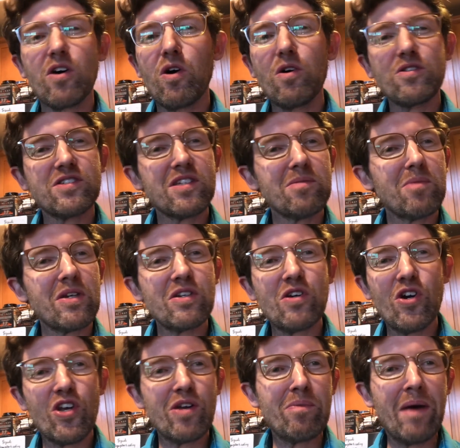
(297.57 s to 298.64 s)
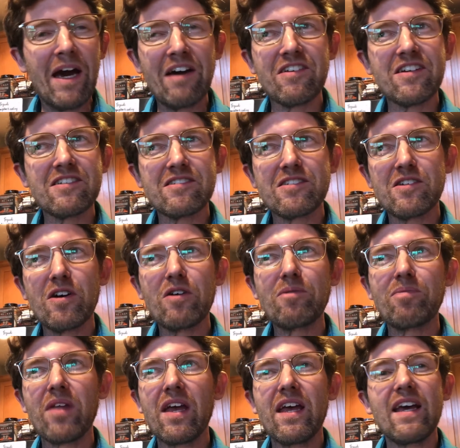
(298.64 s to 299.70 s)
wholesome and good about it. So
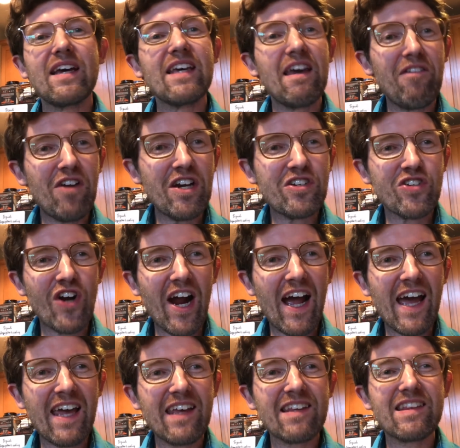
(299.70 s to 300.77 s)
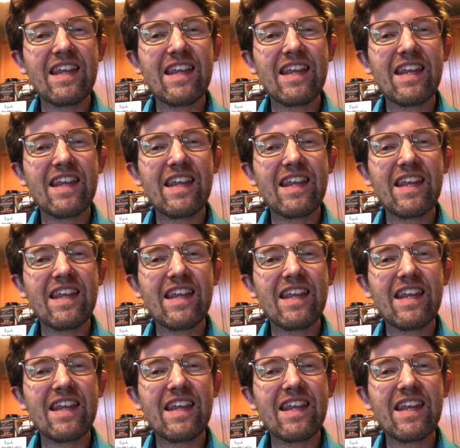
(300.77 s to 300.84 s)
give it a try.